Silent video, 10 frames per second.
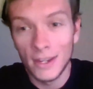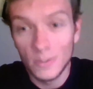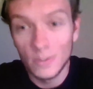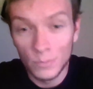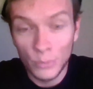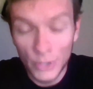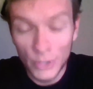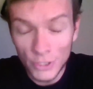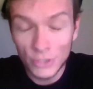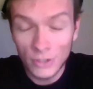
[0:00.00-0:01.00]
pretty
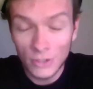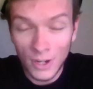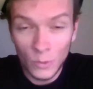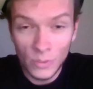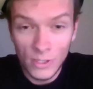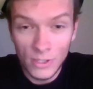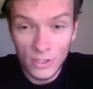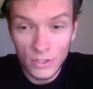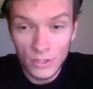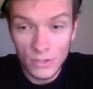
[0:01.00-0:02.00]
sure I will be
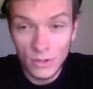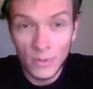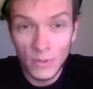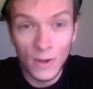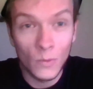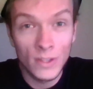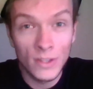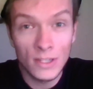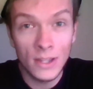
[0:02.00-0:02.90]
streaming on Wednesday.